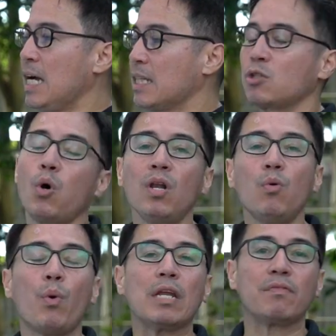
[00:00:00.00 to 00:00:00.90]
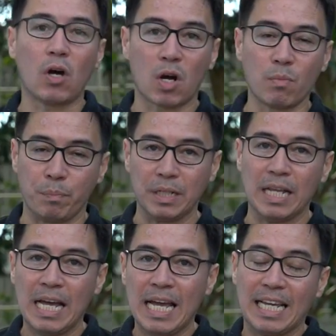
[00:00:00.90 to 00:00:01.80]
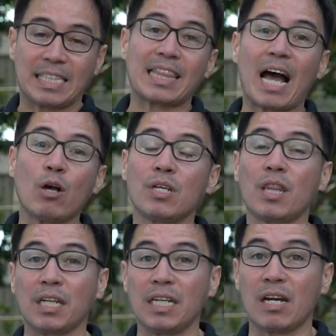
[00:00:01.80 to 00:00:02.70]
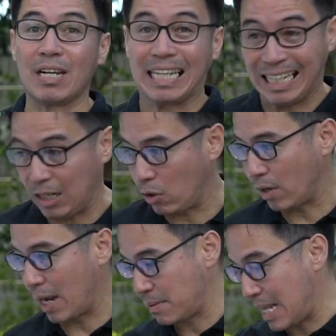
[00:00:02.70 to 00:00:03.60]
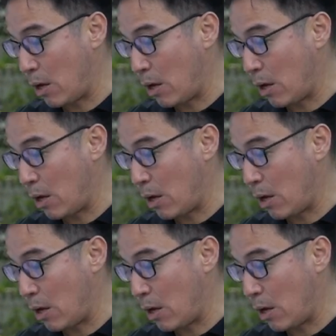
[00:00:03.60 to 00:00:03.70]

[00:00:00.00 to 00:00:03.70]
the total weight of the automobile is 1,300 kilograms.